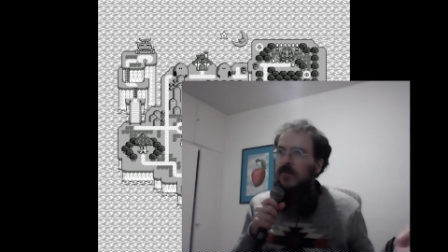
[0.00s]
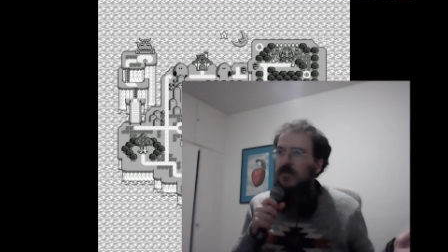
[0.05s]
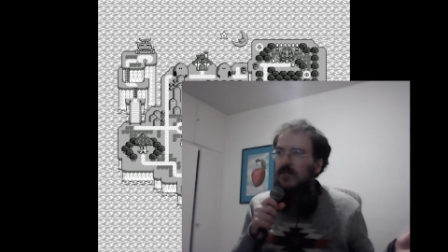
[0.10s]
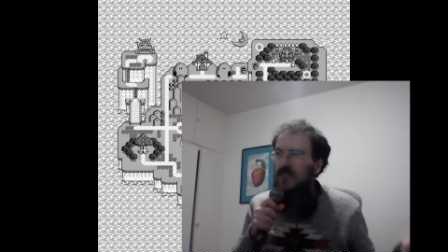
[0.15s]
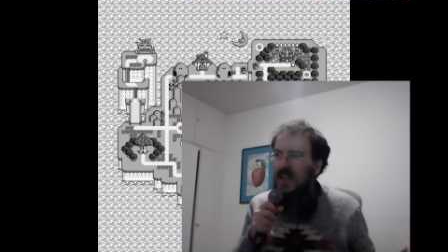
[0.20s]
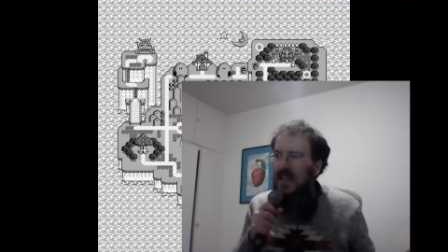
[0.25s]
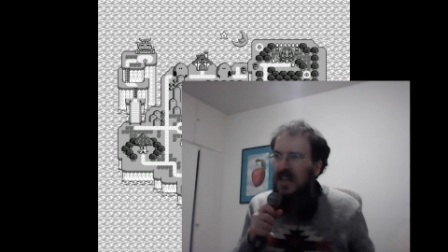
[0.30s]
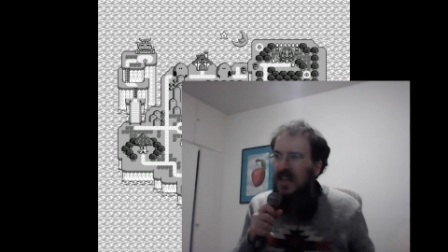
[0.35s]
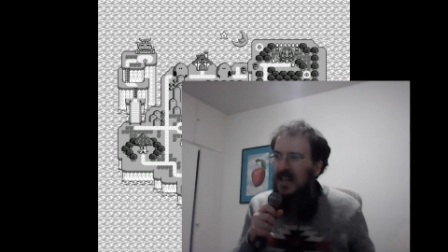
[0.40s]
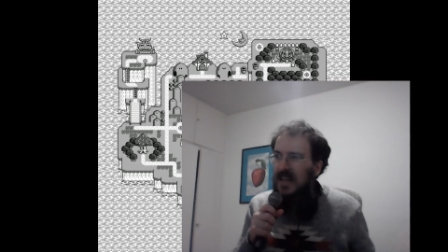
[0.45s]
that
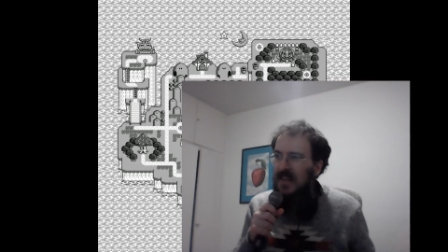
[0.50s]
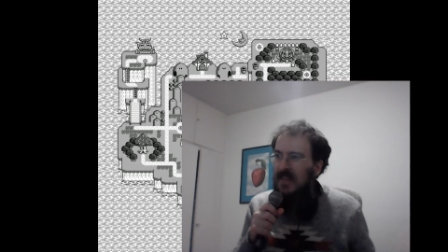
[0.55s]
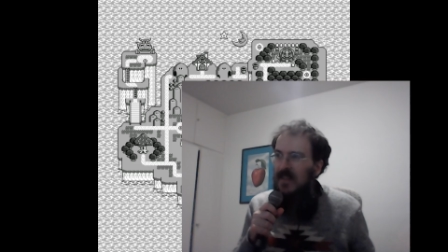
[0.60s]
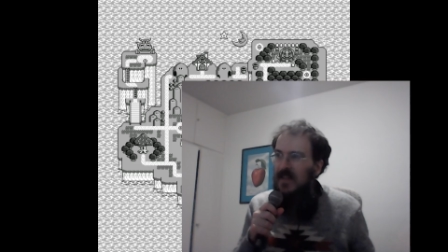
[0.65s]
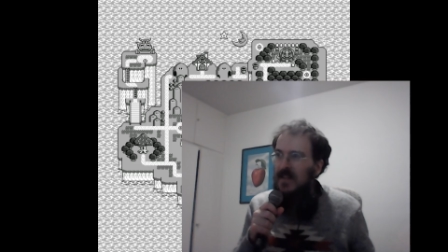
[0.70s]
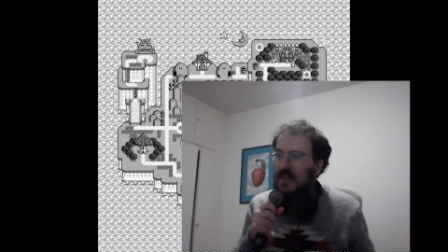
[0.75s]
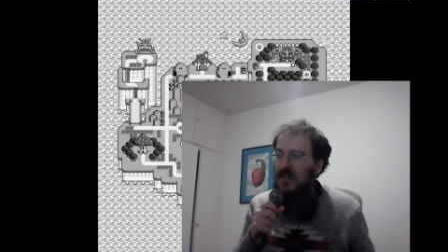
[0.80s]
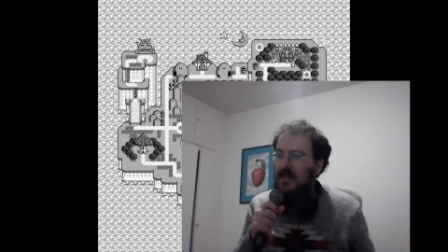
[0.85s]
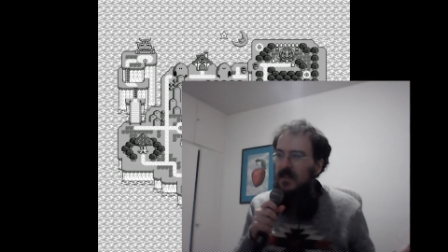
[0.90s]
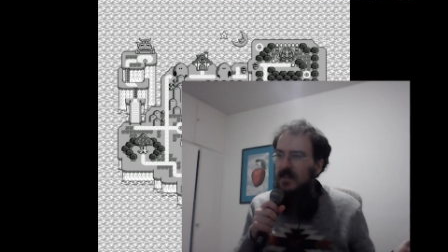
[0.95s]
it
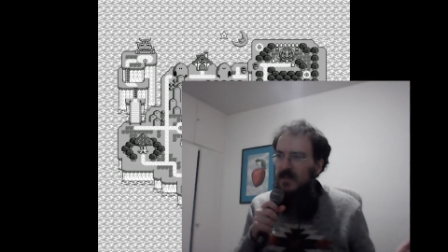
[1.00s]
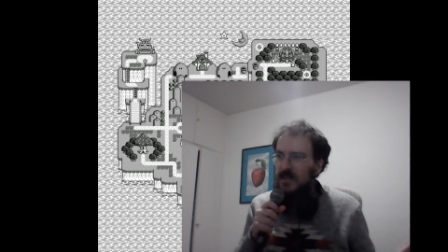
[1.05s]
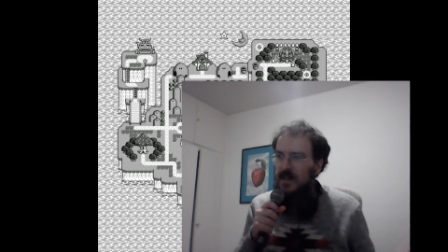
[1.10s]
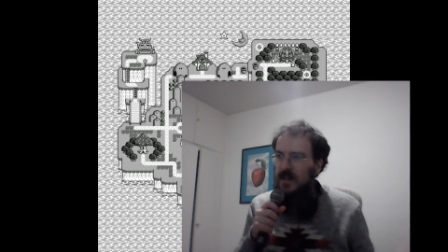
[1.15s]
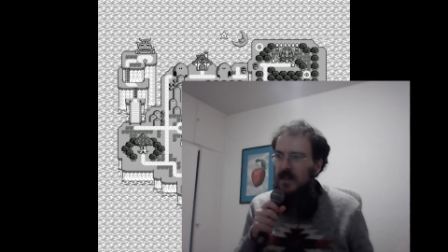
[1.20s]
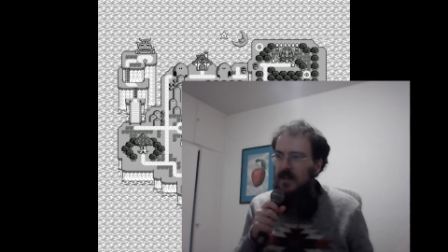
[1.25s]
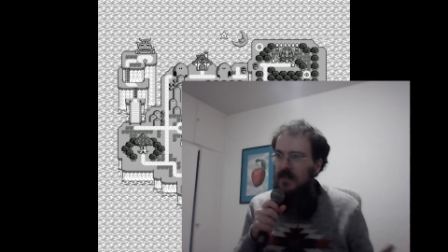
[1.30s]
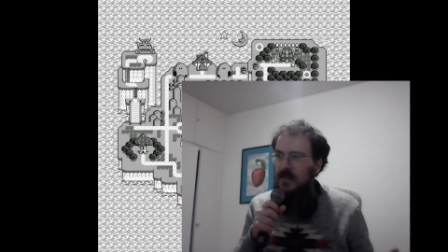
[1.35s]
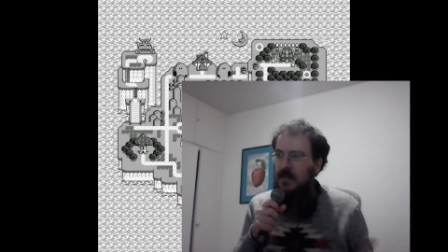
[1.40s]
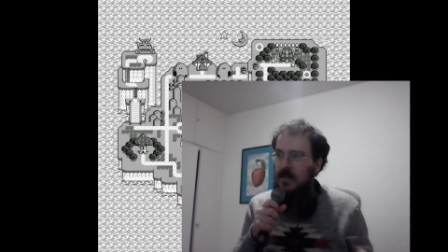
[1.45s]
starts
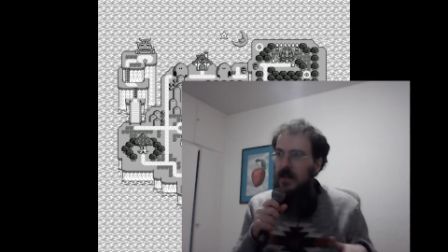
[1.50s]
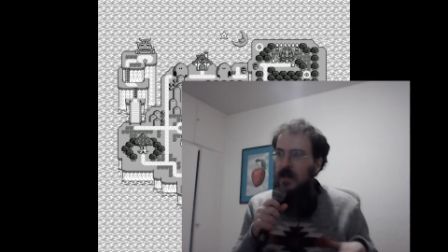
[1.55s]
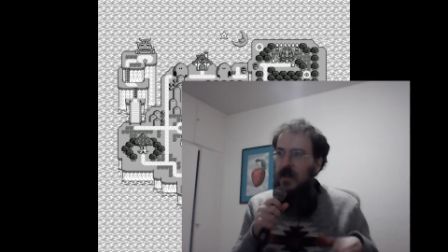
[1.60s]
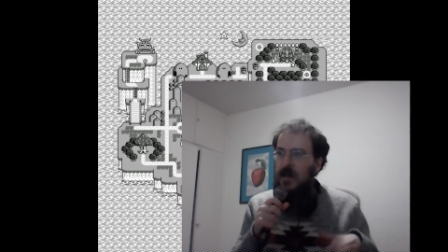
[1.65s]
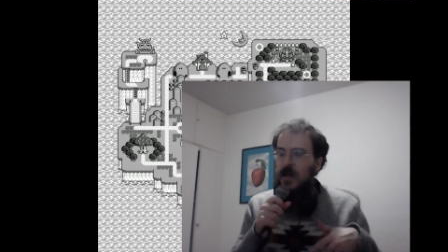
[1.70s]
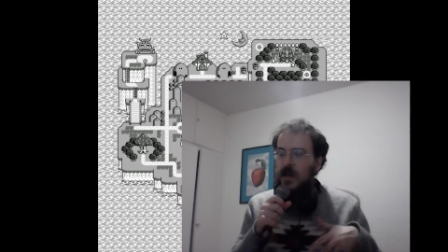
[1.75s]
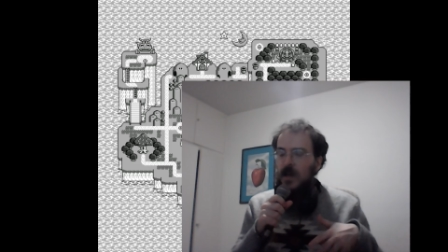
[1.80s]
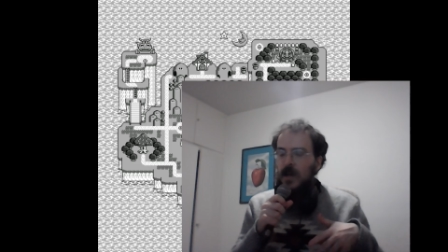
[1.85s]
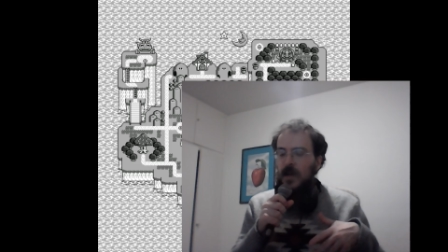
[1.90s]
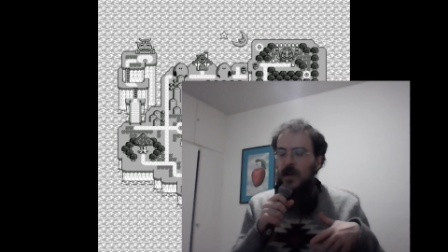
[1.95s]

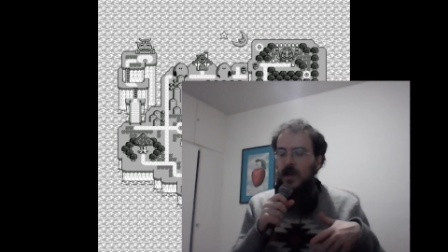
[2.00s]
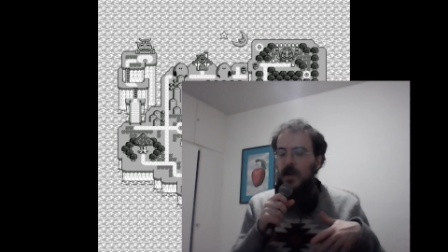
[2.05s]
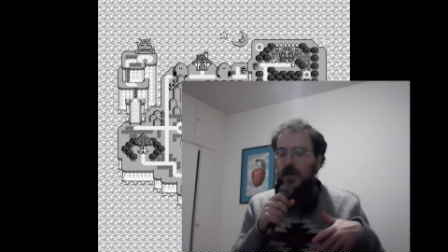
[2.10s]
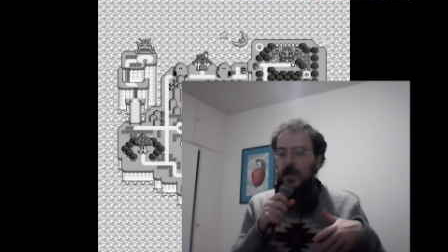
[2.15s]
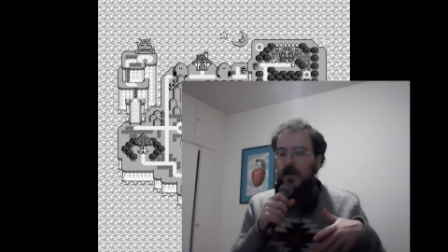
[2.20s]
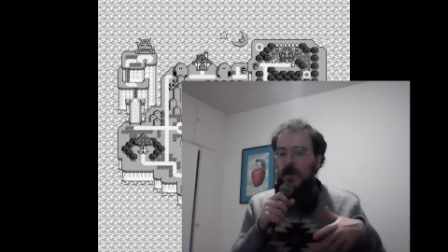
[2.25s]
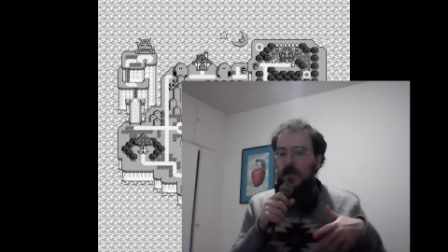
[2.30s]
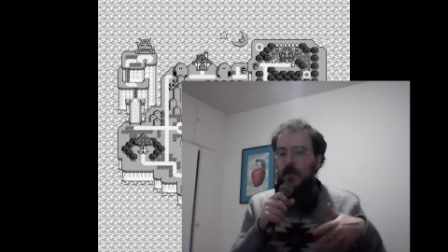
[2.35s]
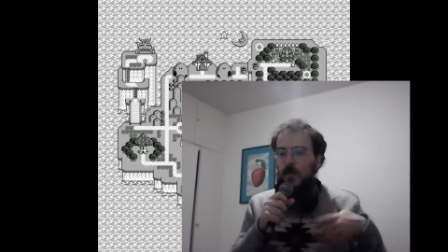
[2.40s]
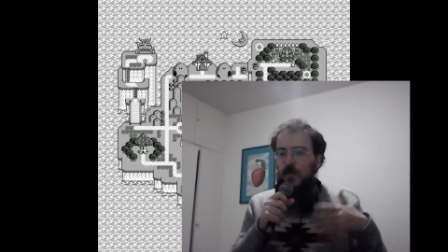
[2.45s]
with
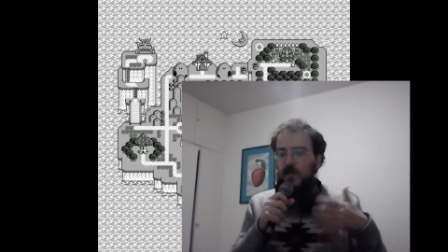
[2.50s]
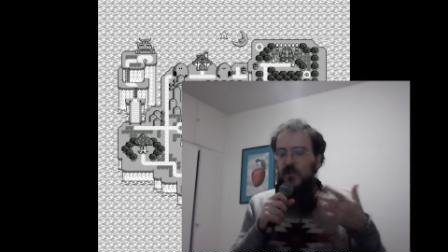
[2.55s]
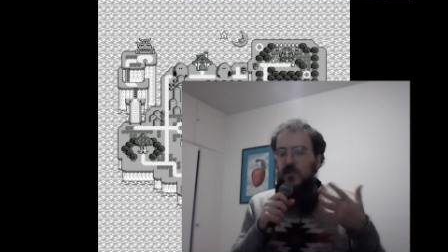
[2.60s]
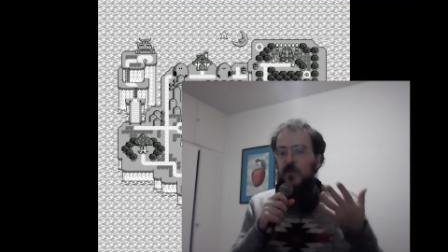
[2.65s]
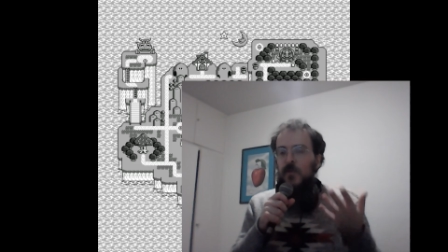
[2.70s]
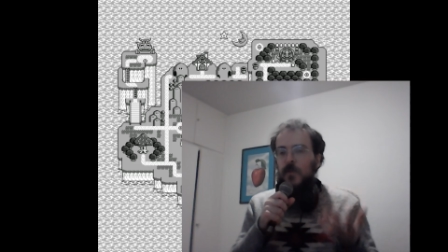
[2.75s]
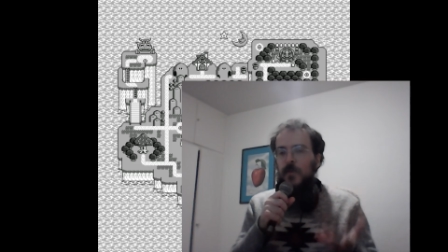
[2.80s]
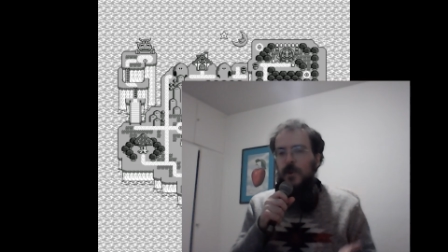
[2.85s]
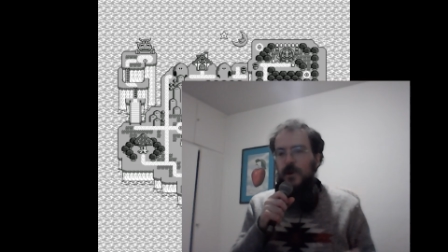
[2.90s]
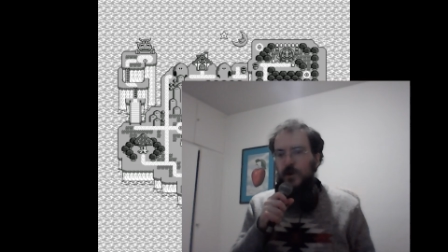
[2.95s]
Super Mario
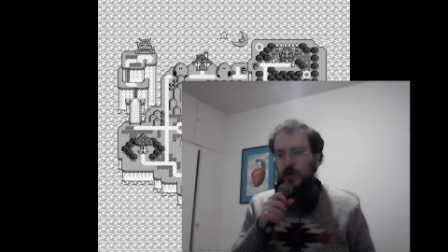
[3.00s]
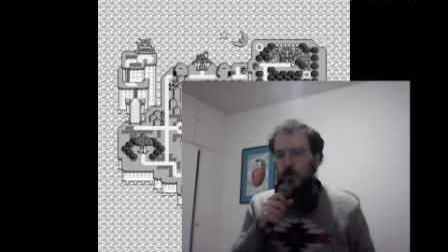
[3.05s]
World,